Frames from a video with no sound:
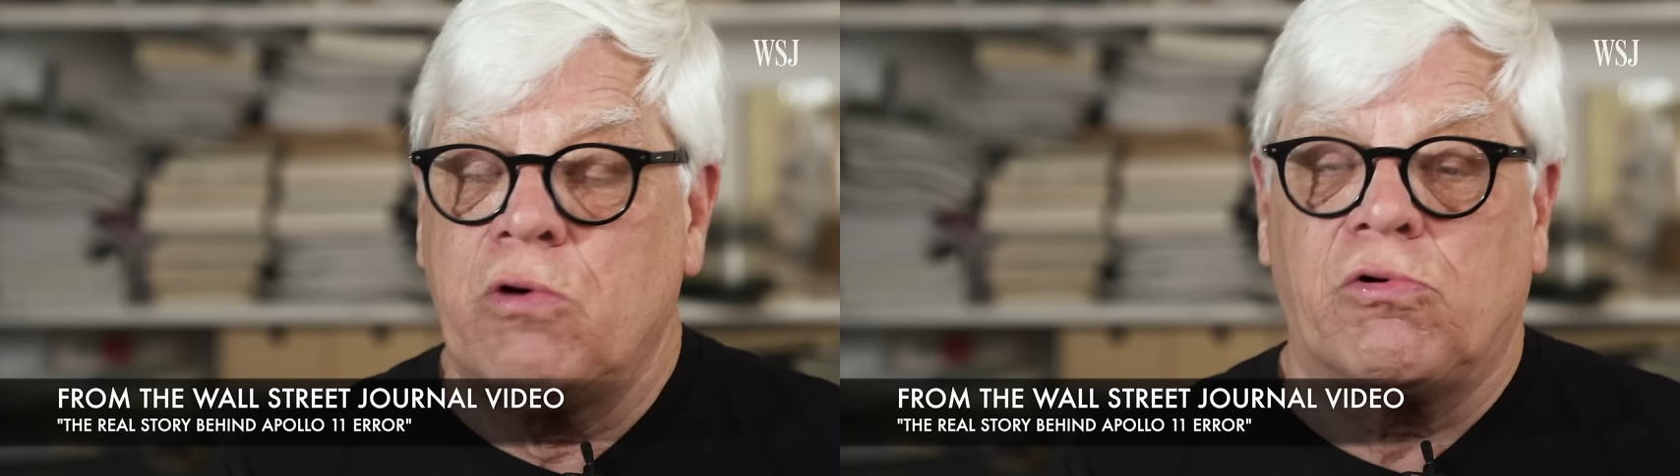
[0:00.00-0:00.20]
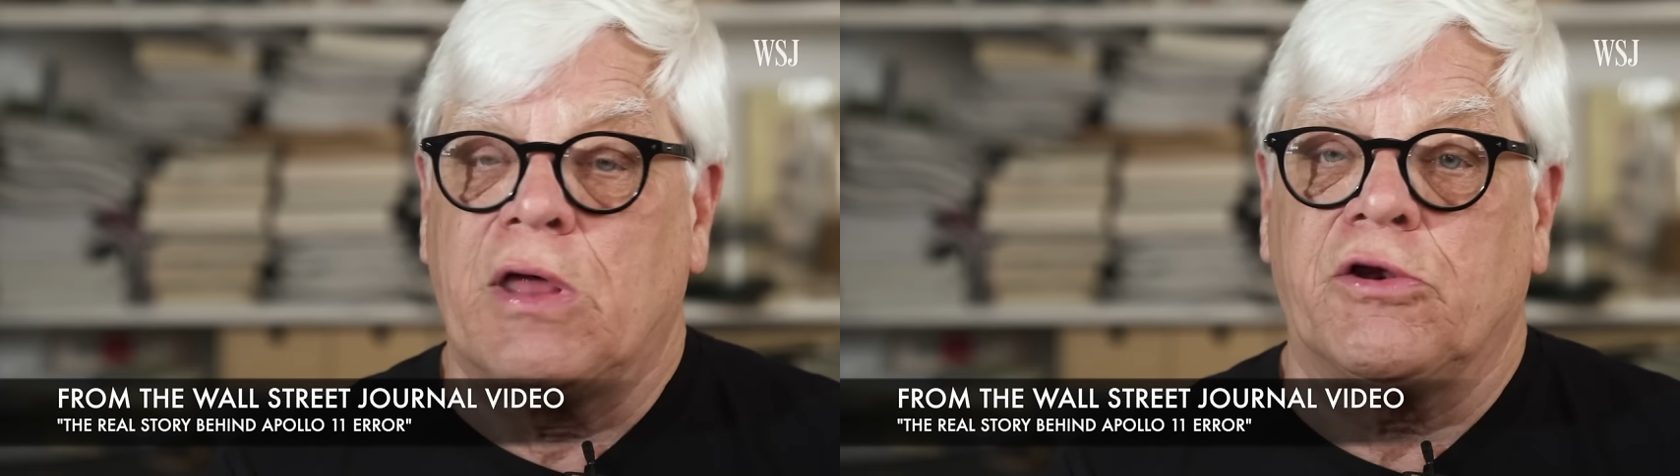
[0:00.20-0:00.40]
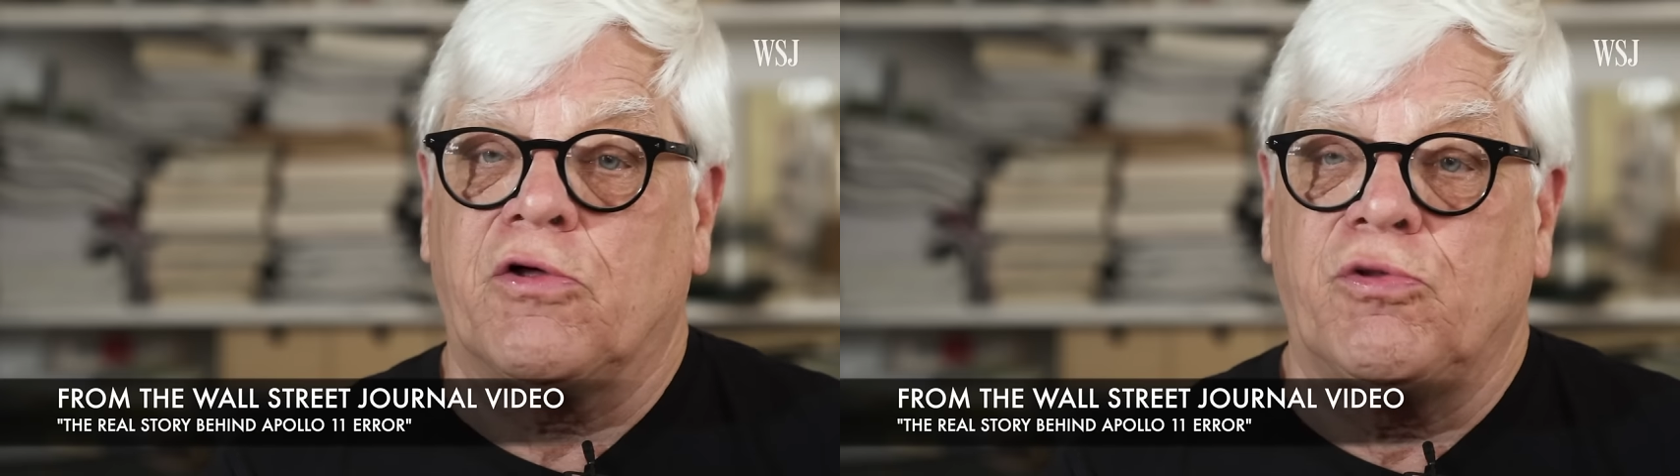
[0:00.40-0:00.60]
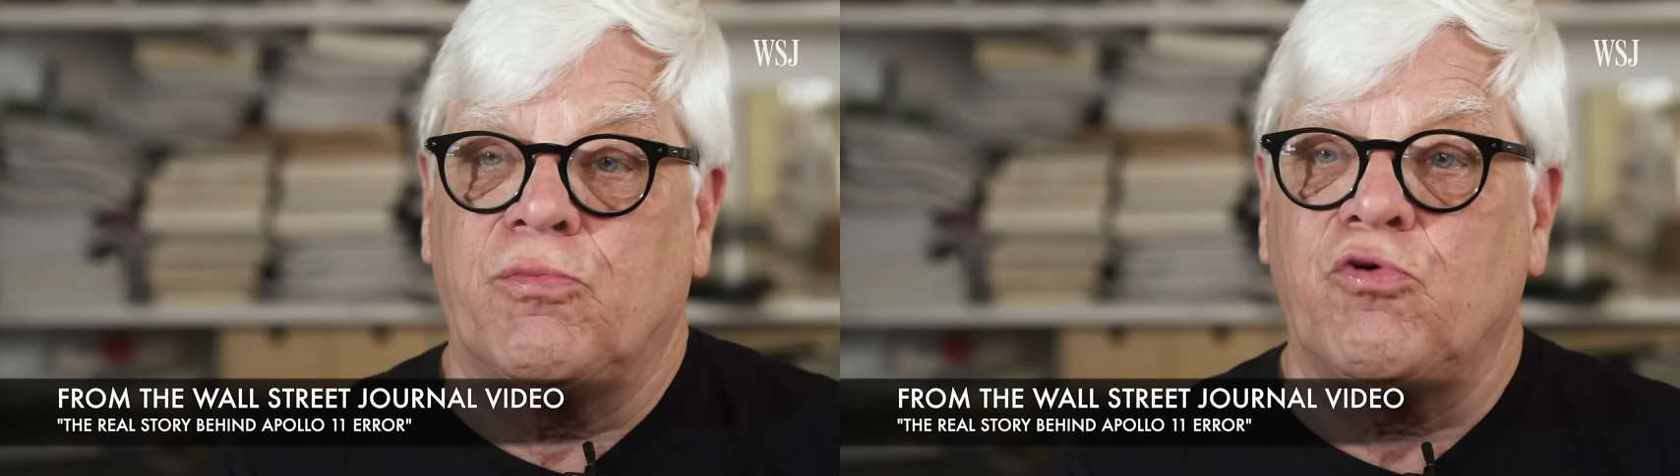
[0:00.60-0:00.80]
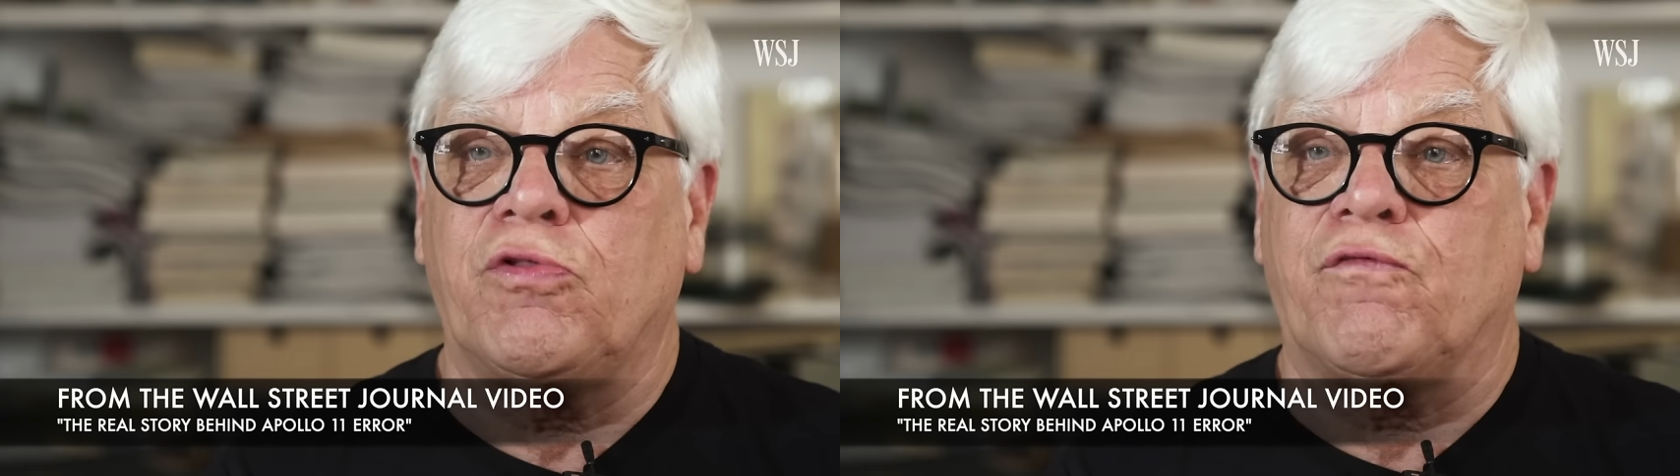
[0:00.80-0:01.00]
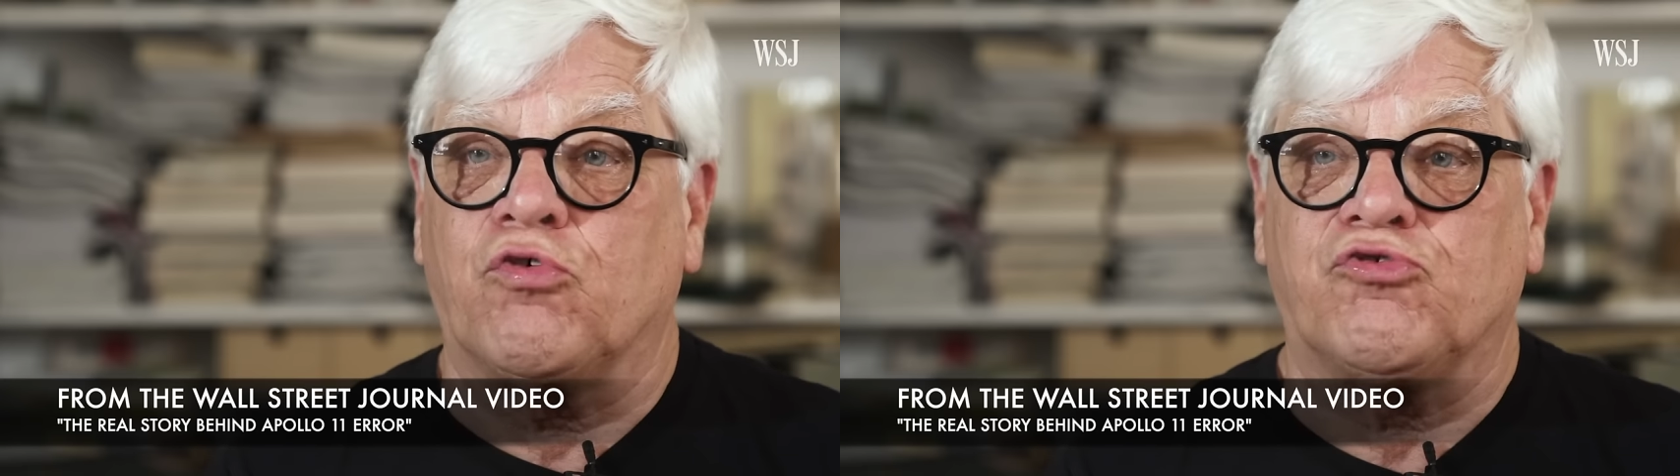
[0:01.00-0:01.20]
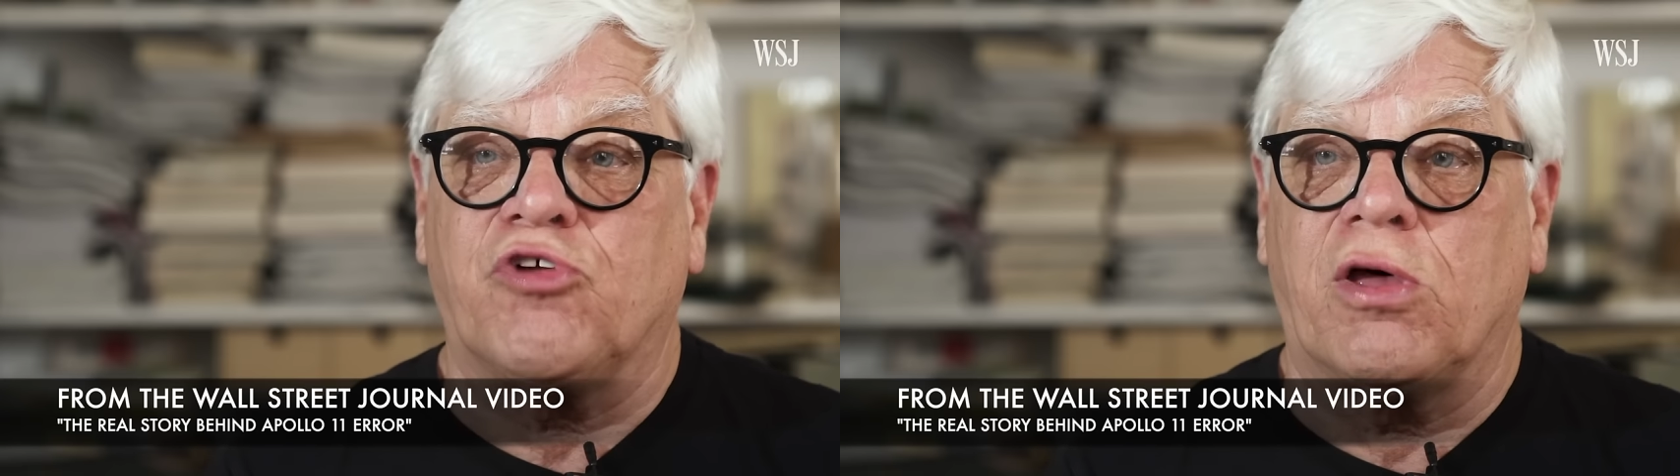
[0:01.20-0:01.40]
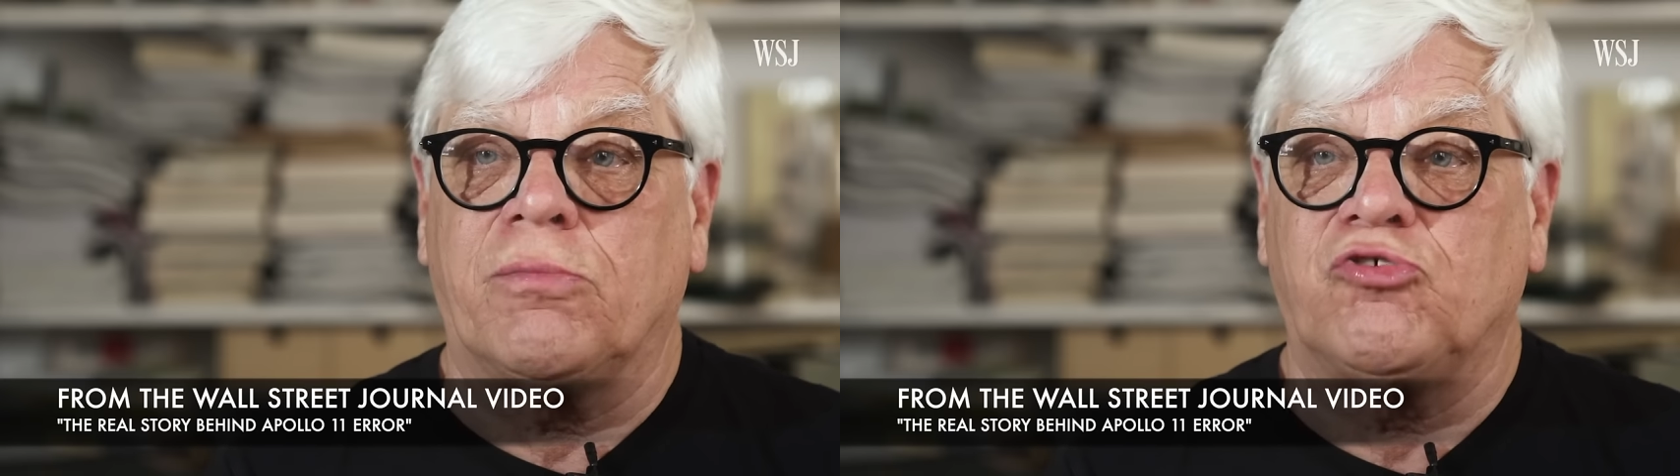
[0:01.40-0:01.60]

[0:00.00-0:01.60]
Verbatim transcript: had the foresight to preserve a